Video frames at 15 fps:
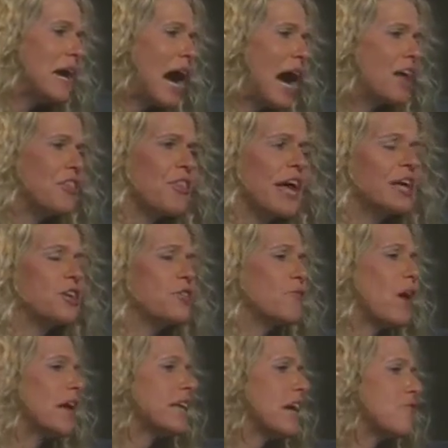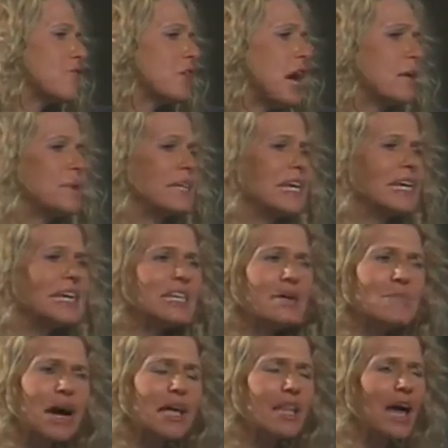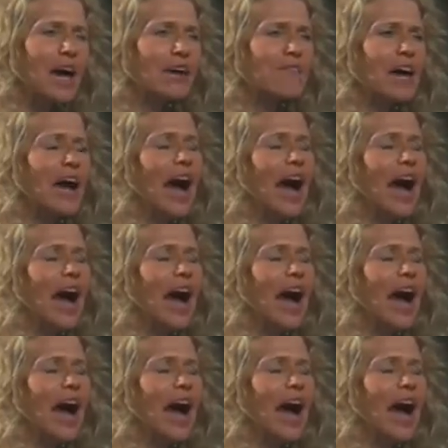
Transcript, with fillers: I thank you right now for coming into my life.